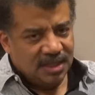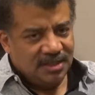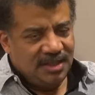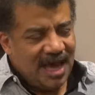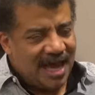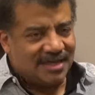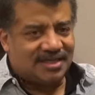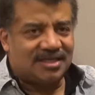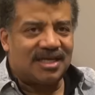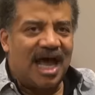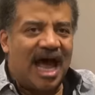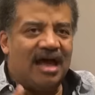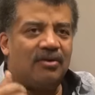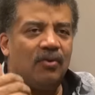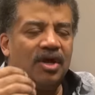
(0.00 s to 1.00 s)
Yes,
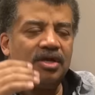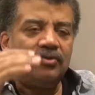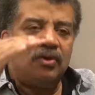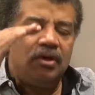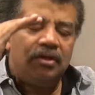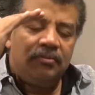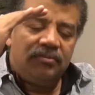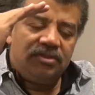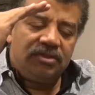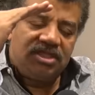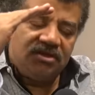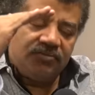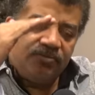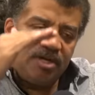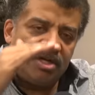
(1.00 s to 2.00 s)
I don't want to
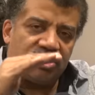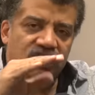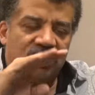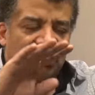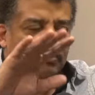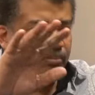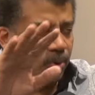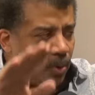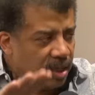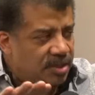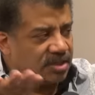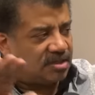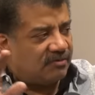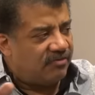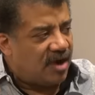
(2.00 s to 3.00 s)
diminish the
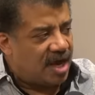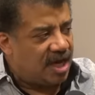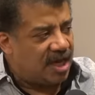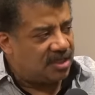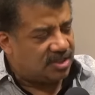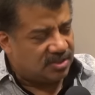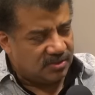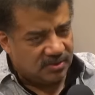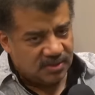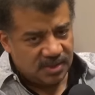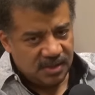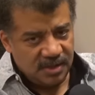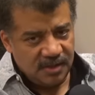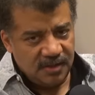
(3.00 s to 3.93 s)
importance of right answers.